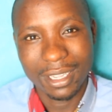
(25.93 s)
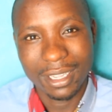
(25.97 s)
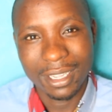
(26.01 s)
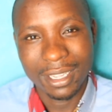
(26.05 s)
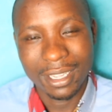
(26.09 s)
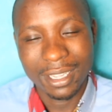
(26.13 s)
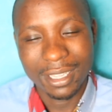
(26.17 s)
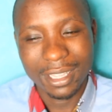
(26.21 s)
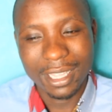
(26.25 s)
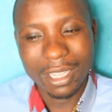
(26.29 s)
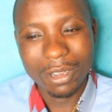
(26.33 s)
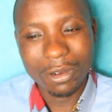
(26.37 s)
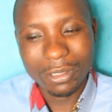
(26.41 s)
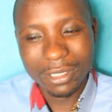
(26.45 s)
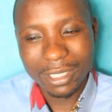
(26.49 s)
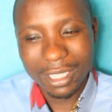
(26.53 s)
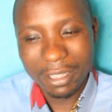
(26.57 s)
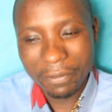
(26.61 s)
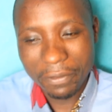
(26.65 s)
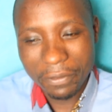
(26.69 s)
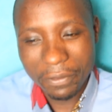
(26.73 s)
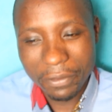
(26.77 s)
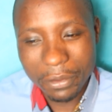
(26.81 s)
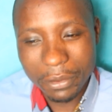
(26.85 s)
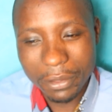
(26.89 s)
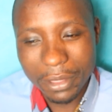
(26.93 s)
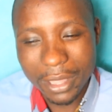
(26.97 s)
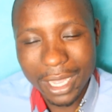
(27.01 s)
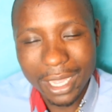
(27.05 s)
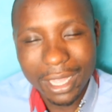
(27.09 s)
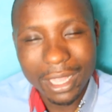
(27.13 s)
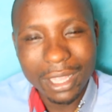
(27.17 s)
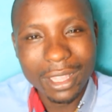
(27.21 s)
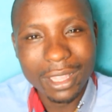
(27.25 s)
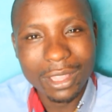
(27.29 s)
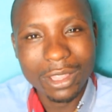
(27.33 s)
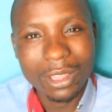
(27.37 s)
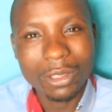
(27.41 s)
That was the few,
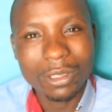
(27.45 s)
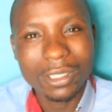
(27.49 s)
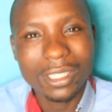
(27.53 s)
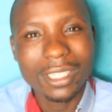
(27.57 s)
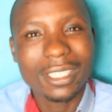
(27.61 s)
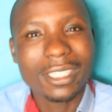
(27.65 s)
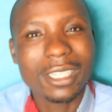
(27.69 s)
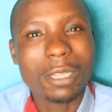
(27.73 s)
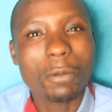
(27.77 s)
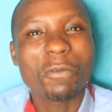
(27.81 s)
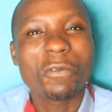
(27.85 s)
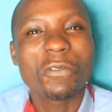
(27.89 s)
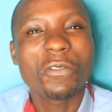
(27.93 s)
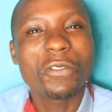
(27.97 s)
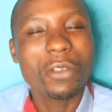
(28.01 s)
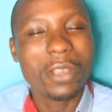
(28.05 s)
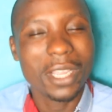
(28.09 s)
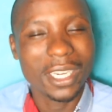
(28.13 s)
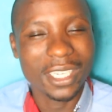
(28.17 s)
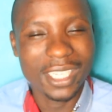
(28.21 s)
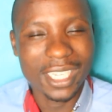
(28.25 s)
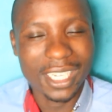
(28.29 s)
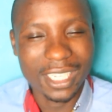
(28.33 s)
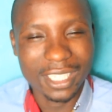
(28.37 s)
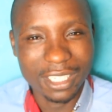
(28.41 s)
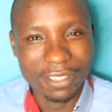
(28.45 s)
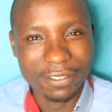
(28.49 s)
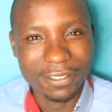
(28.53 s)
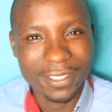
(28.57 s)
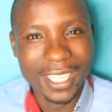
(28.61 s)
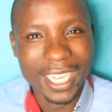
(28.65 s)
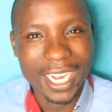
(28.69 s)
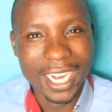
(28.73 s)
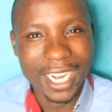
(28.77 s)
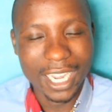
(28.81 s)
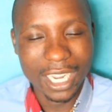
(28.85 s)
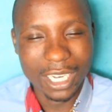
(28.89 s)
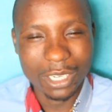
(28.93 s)
that, those are some few adjectives
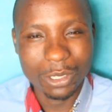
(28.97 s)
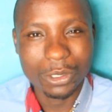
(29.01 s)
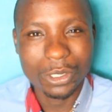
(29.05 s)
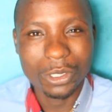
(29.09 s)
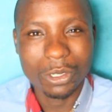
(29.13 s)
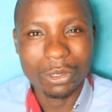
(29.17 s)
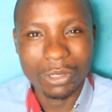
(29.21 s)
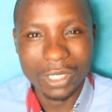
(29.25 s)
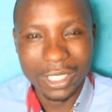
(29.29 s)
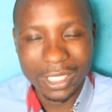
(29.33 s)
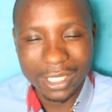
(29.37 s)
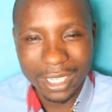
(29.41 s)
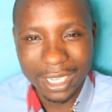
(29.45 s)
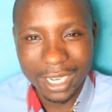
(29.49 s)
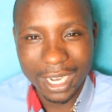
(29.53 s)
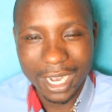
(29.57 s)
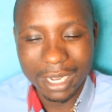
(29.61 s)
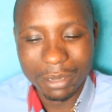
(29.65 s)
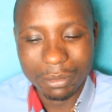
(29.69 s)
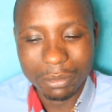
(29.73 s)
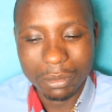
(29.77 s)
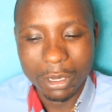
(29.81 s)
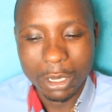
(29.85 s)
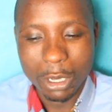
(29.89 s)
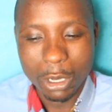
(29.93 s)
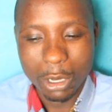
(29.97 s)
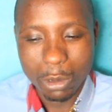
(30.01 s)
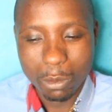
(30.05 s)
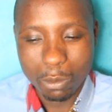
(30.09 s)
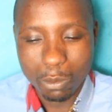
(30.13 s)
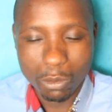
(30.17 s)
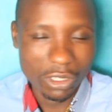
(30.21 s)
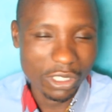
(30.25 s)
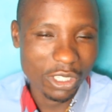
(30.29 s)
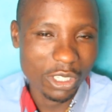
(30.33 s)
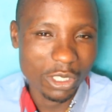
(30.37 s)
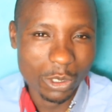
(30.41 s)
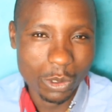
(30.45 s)
that I can use to describe
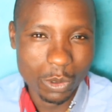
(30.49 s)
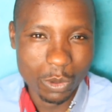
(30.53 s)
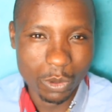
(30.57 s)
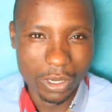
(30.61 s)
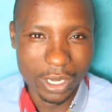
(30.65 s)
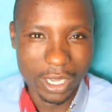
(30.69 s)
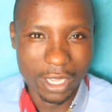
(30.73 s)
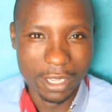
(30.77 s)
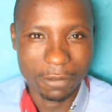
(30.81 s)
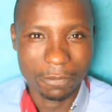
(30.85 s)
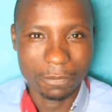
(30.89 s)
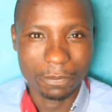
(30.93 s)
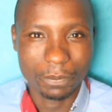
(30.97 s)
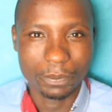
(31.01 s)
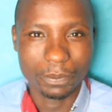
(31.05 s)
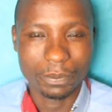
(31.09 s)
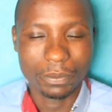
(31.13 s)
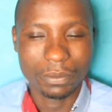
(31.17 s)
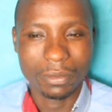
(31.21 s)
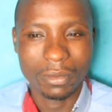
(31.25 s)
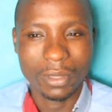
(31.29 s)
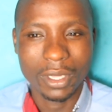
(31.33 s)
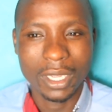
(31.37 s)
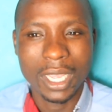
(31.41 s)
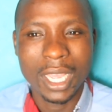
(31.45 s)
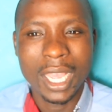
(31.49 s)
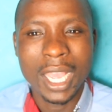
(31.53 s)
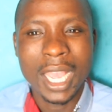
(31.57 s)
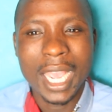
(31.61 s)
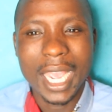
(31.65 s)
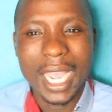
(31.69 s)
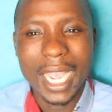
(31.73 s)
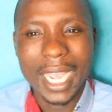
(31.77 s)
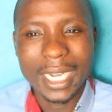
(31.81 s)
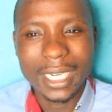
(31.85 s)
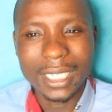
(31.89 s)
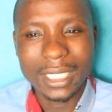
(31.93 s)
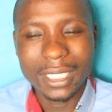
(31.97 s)
Moses Kuria.
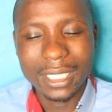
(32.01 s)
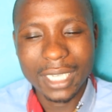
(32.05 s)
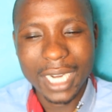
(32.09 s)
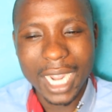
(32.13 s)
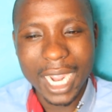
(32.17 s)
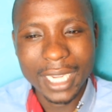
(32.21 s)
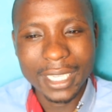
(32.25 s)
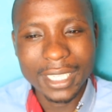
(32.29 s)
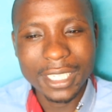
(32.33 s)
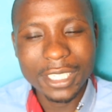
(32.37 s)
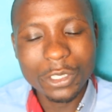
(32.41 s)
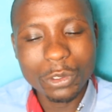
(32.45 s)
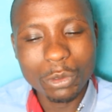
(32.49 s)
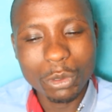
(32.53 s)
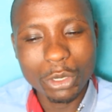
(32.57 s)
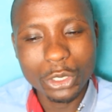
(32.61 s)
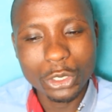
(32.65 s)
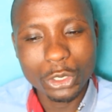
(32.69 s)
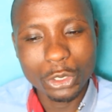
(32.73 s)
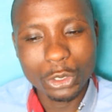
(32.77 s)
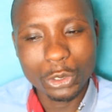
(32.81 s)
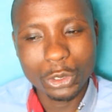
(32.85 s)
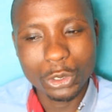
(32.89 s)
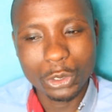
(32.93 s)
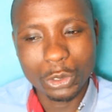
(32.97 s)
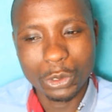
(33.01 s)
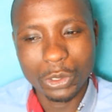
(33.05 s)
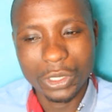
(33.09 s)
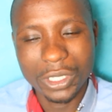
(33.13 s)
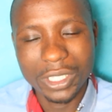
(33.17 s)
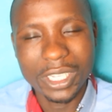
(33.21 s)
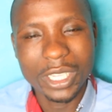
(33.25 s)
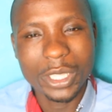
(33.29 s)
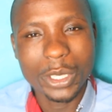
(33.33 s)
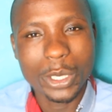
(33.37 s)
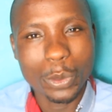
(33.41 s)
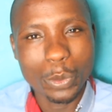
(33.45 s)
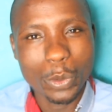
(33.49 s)
And I just want you to
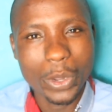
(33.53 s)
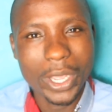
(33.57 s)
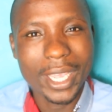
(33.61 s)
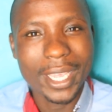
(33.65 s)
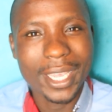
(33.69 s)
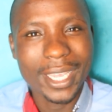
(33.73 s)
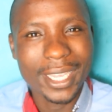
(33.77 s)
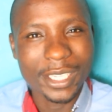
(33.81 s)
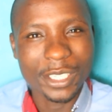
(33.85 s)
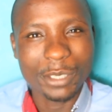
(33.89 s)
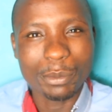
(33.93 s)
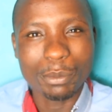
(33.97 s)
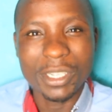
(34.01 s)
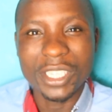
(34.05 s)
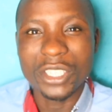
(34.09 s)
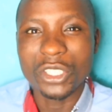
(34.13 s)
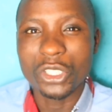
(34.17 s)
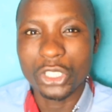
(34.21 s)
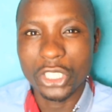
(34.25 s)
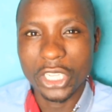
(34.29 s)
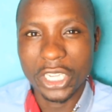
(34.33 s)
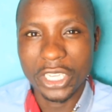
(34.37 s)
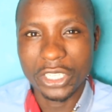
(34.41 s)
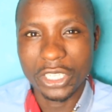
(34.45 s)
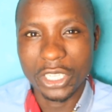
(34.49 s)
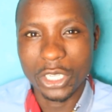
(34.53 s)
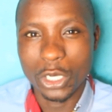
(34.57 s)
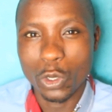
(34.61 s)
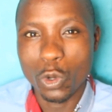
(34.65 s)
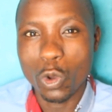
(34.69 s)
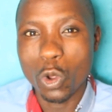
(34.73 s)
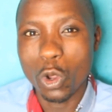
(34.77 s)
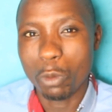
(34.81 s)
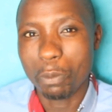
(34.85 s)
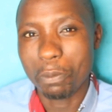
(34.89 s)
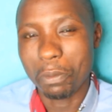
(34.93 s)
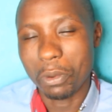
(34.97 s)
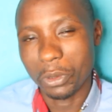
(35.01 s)
see the way he's been changing
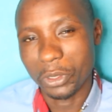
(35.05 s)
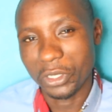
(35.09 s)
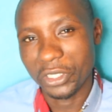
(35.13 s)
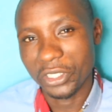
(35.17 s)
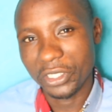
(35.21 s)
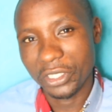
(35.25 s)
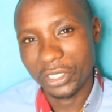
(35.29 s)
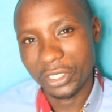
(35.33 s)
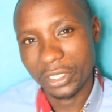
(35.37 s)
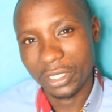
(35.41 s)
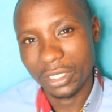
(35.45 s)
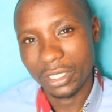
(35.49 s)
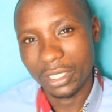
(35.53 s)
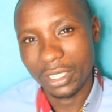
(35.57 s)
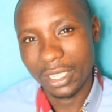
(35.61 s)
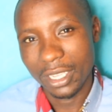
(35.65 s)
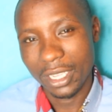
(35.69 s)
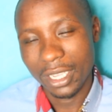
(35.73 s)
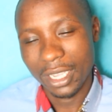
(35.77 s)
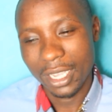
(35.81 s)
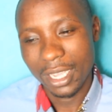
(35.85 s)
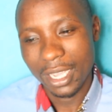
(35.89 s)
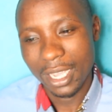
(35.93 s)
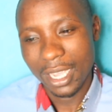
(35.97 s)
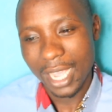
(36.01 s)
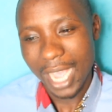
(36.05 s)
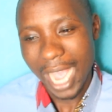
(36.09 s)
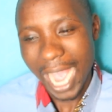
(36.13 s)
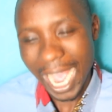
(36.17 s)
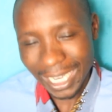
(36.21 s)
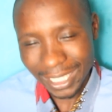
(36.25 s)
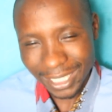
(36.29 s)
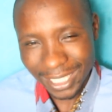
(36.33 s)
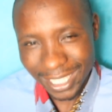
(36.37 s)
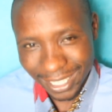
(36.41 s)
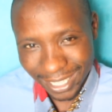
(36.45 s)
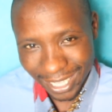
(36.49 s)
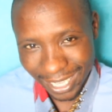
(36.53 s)
goalposts
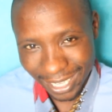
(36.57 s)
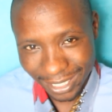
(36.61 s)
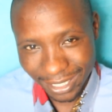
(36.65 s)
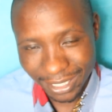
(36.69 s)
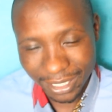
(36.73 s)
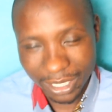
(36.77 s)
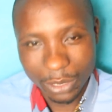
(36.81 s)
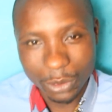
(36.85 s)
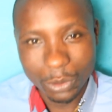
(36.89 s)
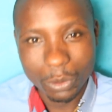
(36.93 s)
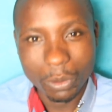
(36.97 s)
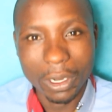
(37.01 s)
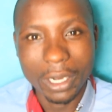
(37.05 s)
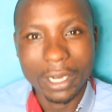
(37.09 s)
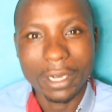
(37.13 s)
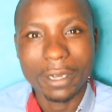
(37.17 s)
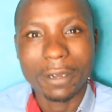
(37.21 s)
until there isn't one.